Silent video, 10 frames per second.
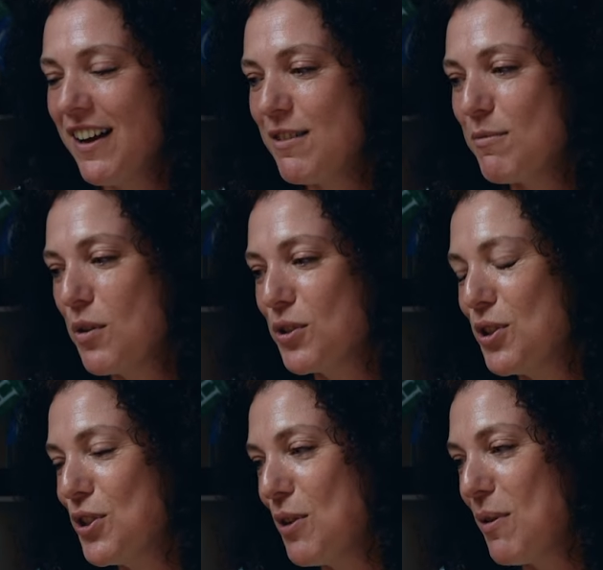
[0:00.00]
and I'm not
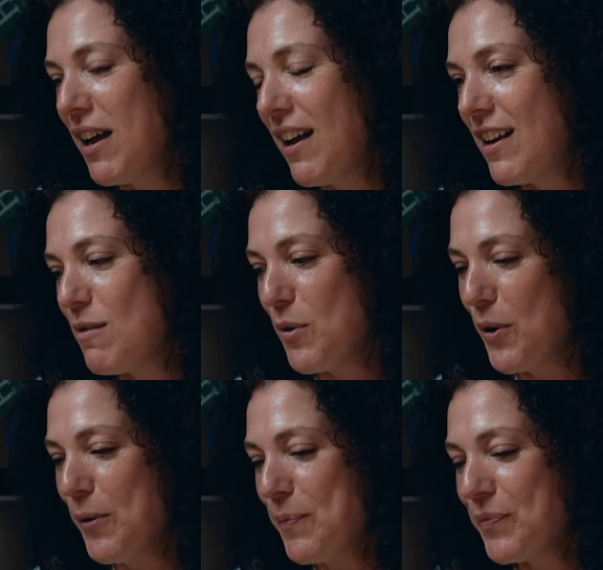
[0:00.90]
going to do it
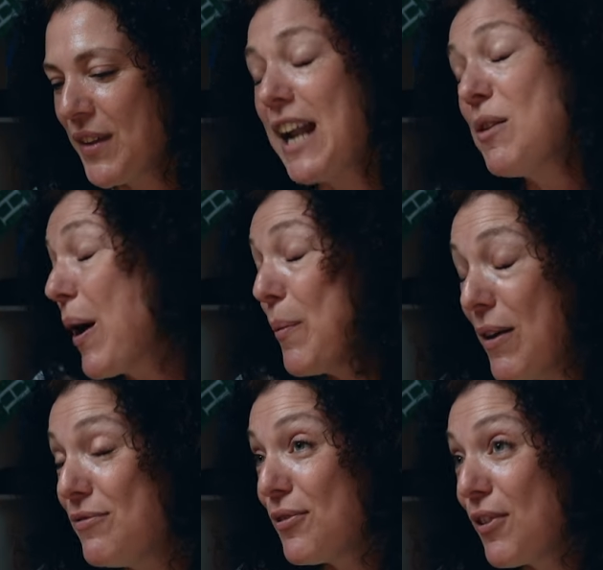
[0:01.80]
anymore. Anyway, I
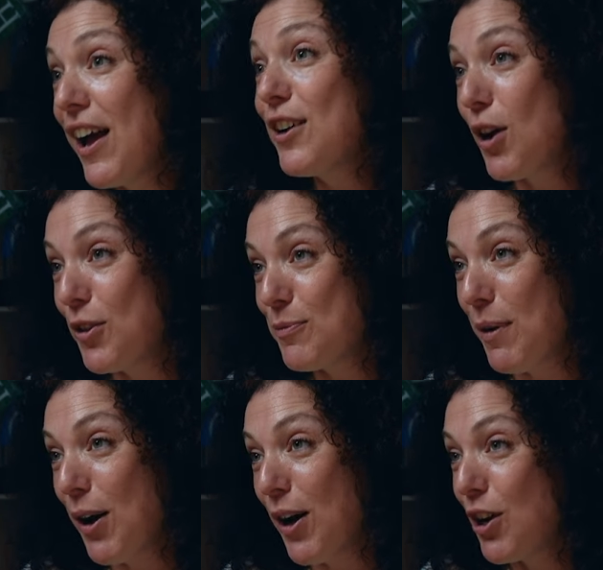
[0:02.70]
went for it, got the
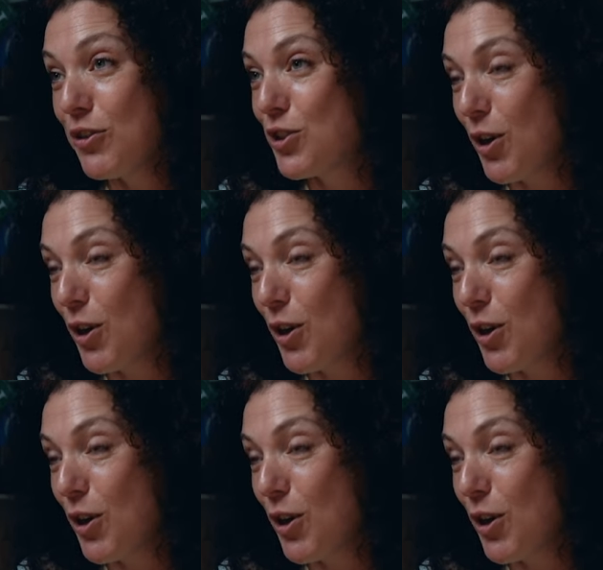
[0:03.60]
part, got the